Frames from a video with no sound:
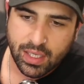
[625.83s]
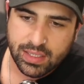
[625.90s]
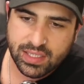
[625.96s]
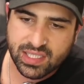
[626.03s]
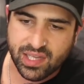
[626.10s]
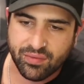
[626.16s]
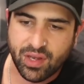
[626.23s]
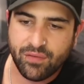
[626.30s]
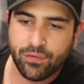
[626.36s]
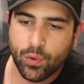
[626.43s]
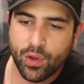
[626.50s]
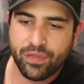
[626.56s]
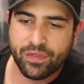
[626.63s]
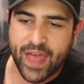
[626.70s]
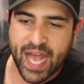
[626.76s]

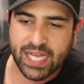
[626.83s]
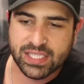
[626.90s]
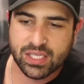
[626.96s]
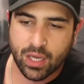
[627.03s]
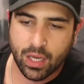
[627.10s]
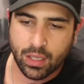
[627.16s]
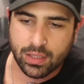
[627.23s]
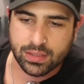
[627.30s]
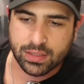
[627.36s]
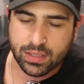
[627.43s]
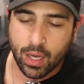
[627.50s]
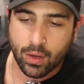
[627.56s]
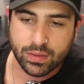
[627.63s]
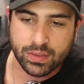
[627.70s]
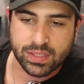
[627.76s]
74,000
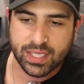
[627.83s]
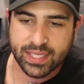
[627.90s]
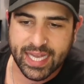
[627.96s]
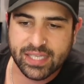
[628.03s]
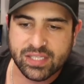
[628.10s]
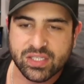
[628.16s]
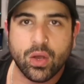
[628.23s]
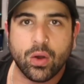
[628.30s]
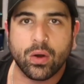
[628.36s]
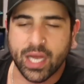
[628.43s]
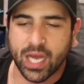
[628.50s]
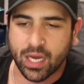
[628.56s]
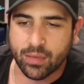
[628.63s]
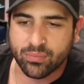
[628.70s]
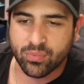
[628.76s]
holders. So that has gone
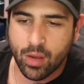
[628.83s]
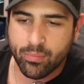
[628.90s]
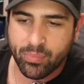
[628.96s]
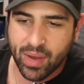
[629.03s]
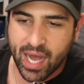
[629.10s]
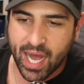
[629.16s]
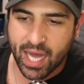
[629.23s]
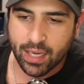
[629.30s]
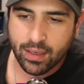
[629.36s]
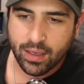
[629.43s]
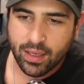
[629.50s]
up, right? But